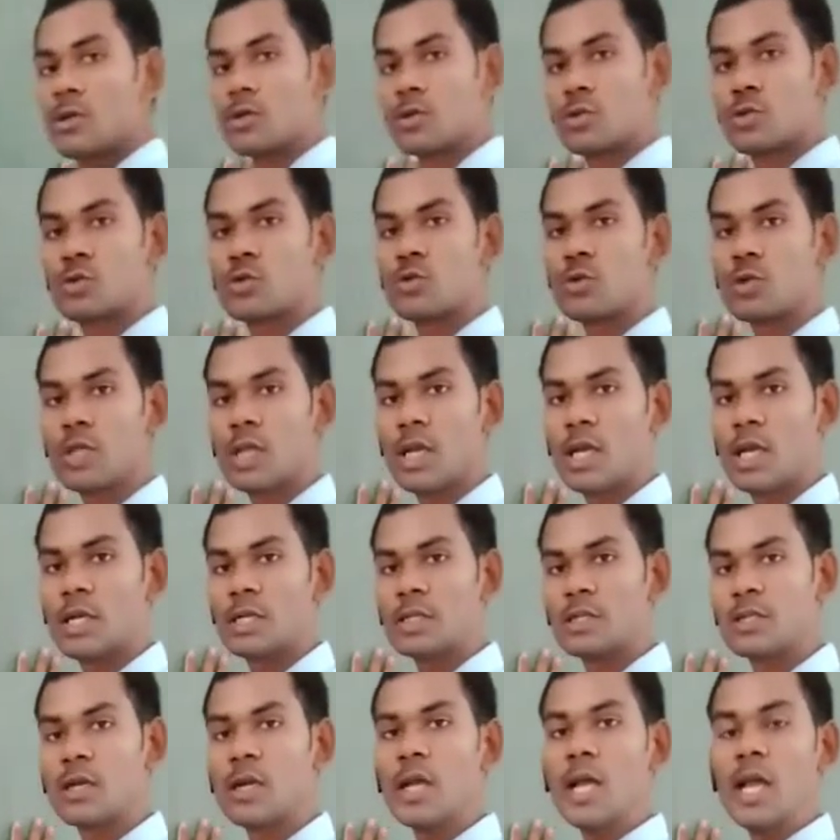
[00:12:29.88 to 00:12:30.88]
so
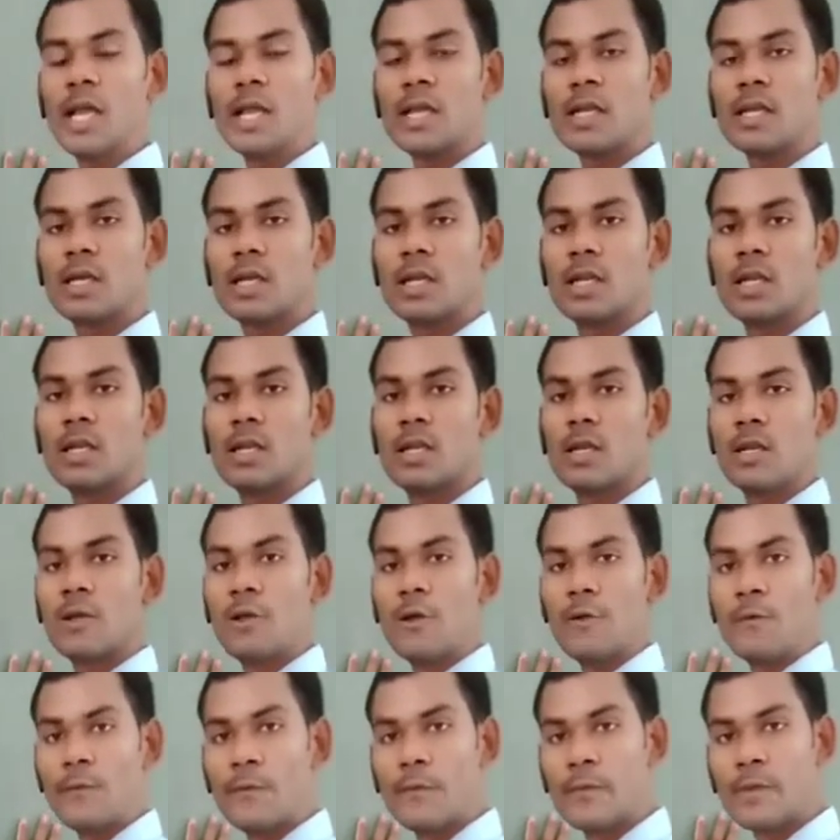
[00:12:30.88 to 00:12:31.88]
that the angle
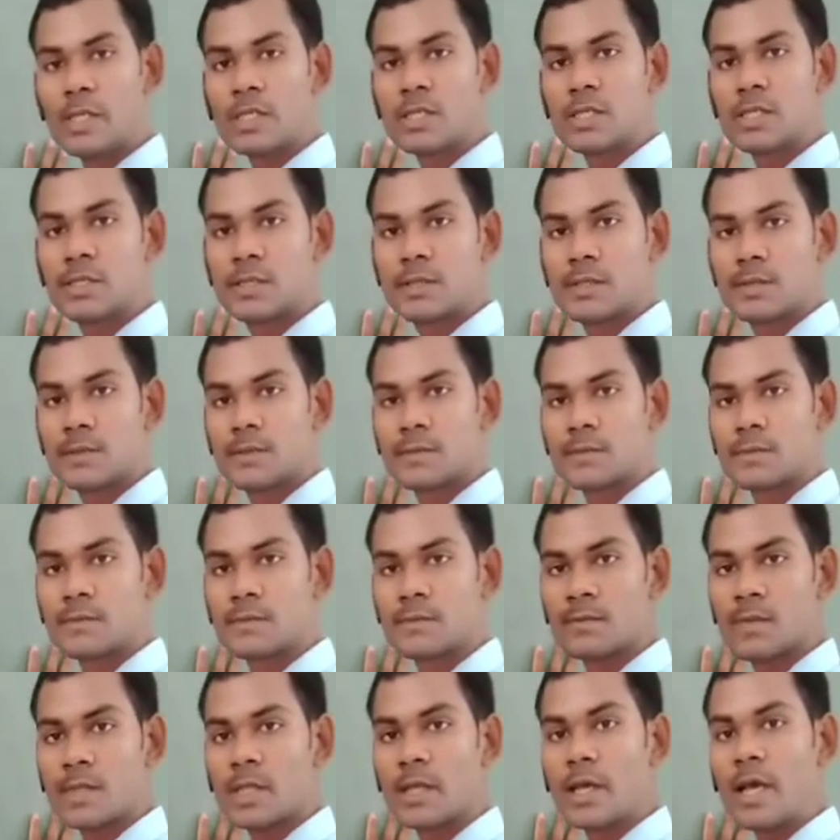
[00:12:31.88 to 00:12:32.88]
which
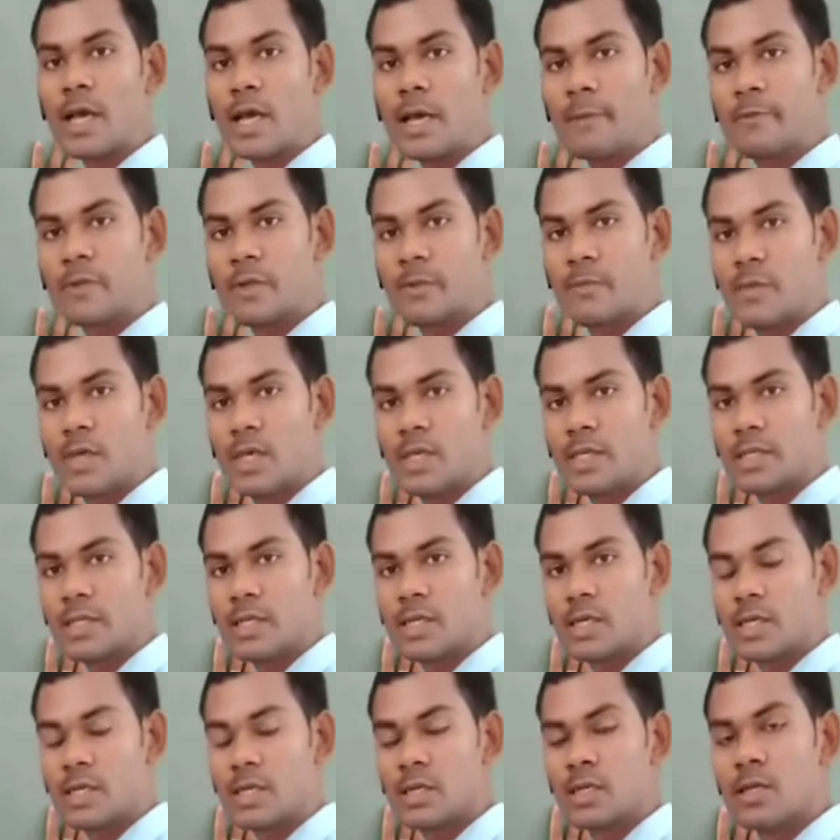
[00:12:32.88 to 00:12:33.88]
have the
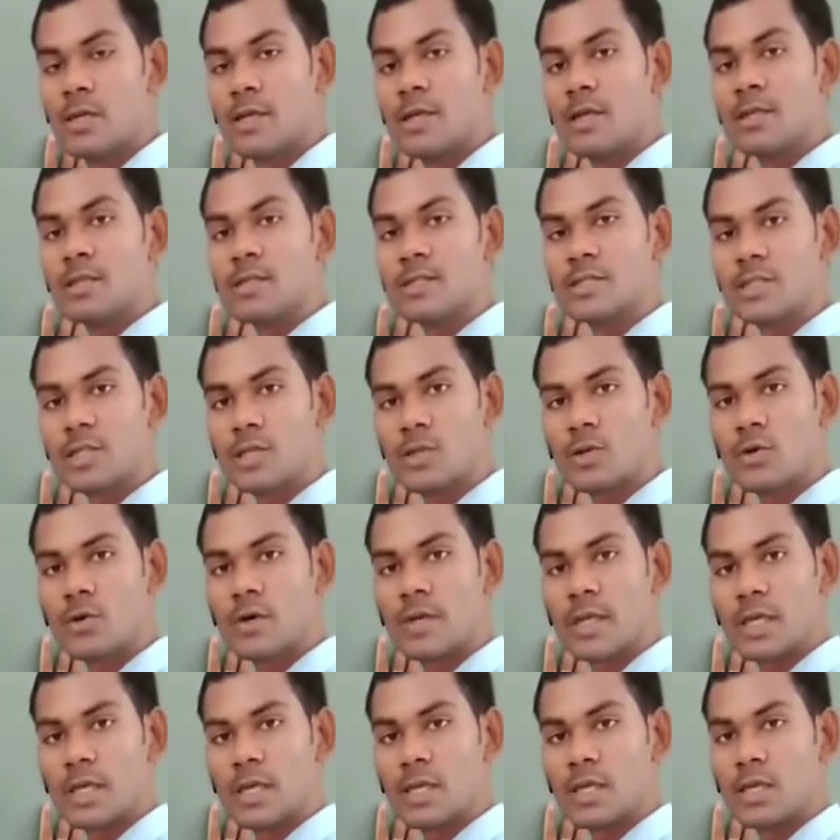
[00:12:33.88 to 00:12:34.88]
measure
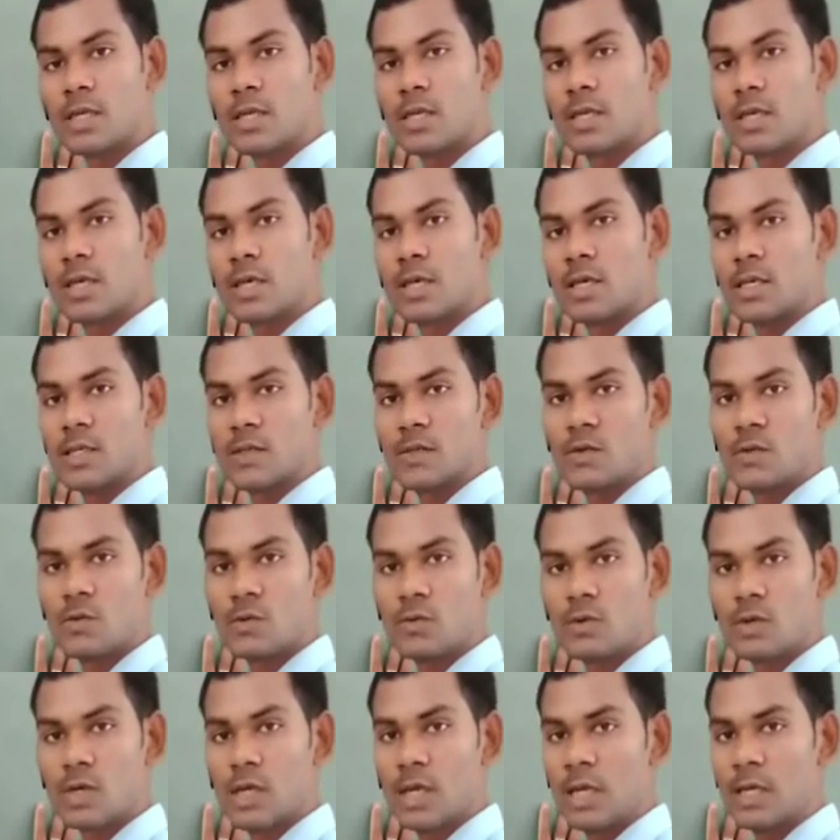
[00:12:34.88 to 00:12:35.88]
0 degree is
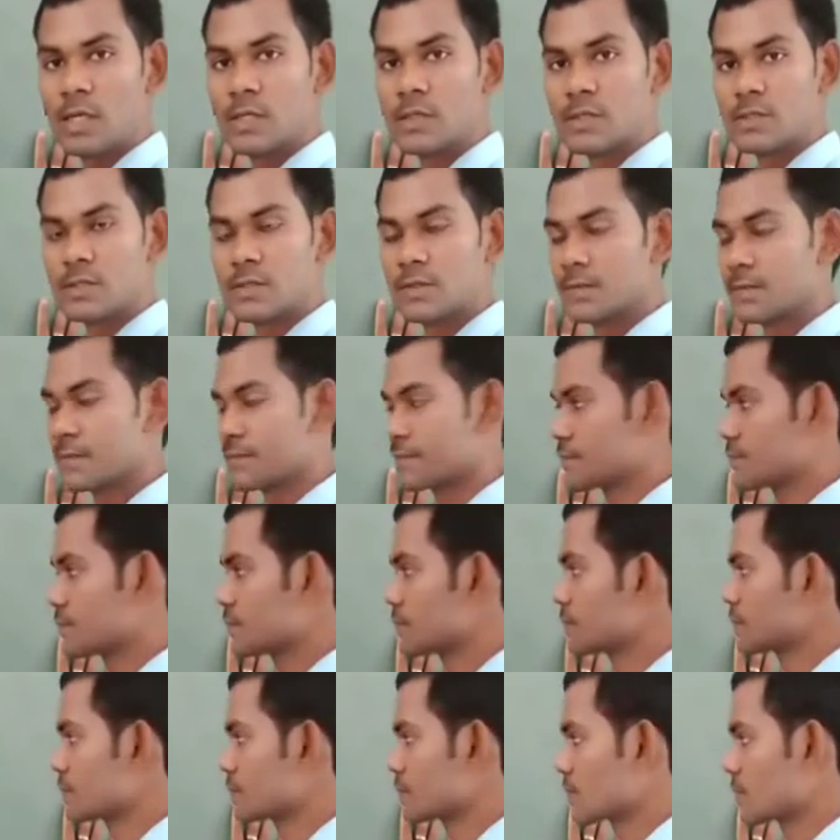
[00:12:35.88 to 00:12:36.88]
known as
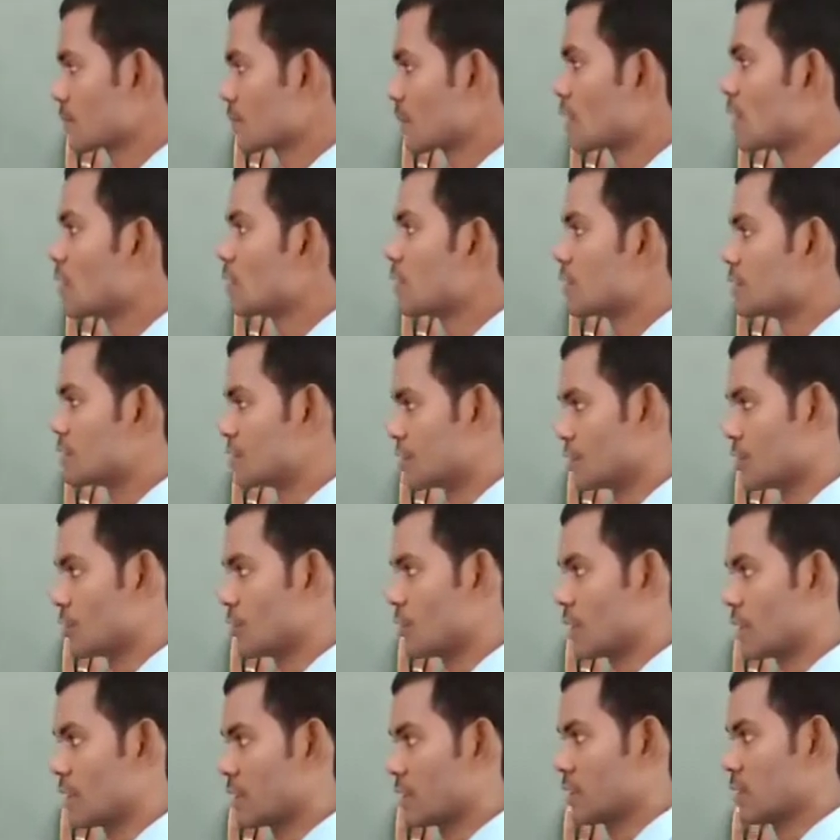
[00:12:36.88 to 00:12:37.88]

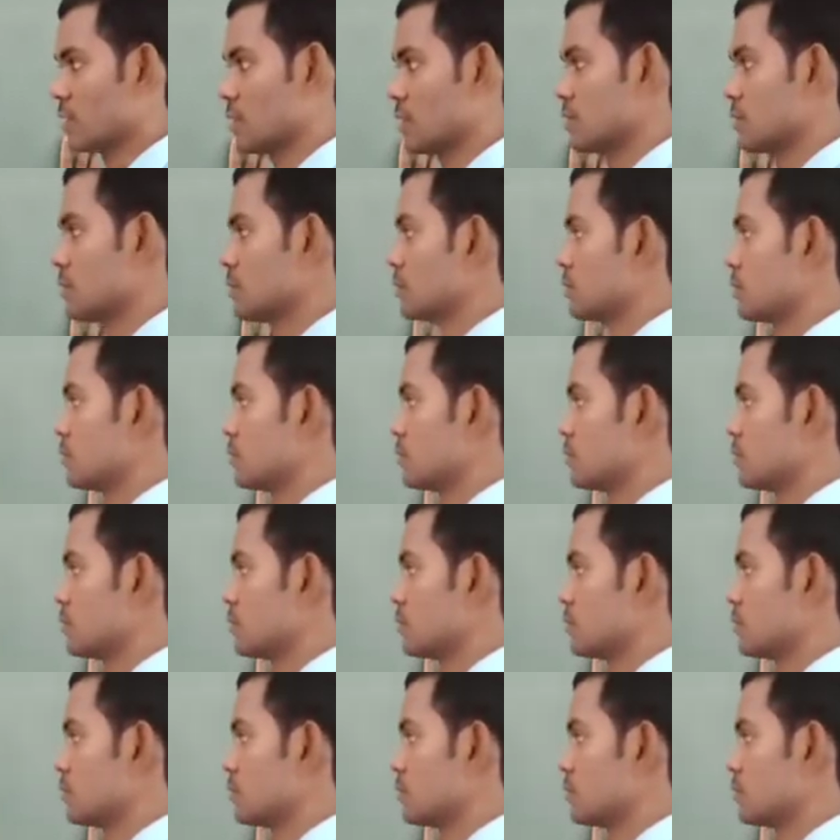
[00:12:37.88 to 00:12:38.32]
zero angle.